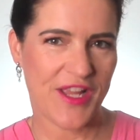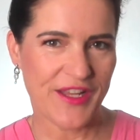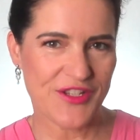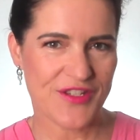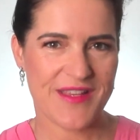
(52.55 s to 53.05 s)

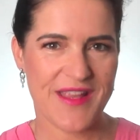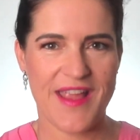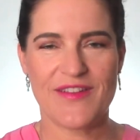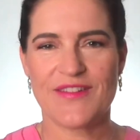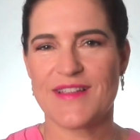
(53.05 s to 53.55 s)
changes in
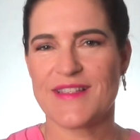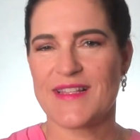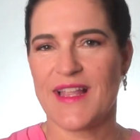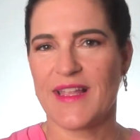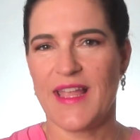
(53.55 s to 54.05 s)
areas
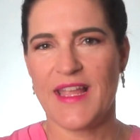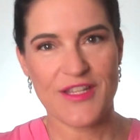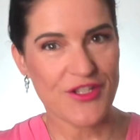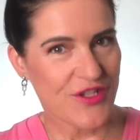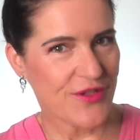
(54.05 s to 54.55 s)
like
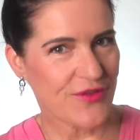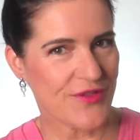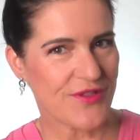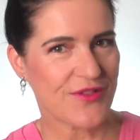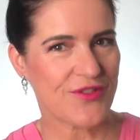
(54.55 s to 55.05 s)
energy use,